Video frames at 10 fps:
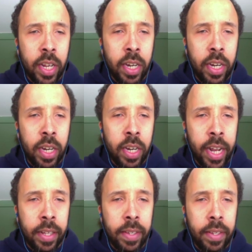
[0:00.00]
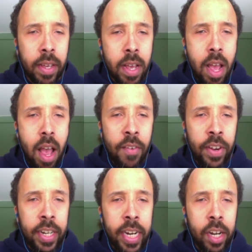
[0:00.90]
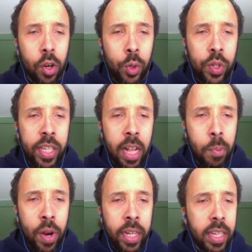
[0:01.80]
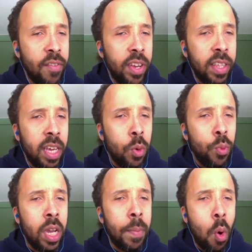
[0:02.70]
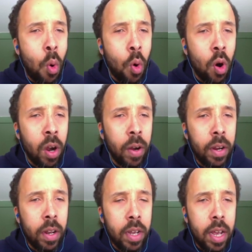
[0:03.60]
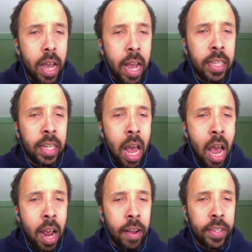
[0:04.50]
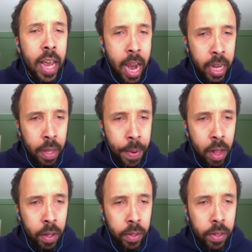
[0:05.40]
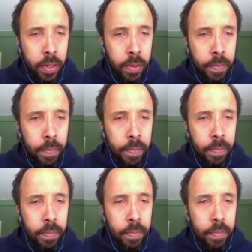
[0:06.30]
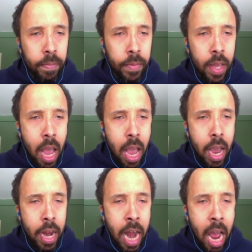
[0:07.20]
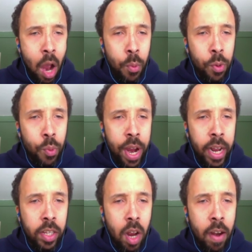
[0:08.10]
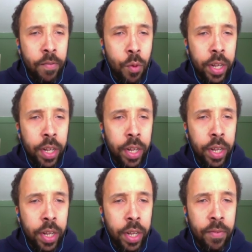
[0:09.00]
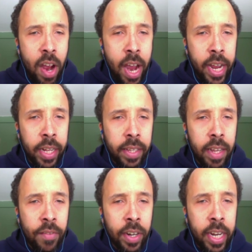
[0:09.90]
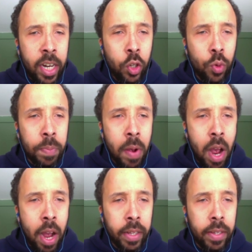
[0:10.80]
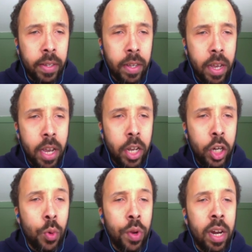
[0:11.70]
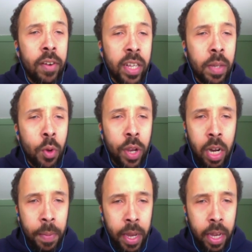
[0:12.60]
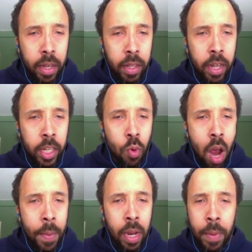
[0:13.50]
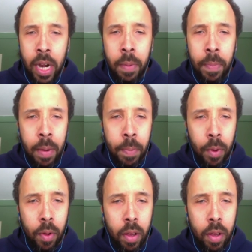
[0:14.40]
in defiance of a leader who celebrates everything we abhor as lives hang in the balance. Now we raise our voices in defiance of a leader's response to an invisible enemy that's robbing many people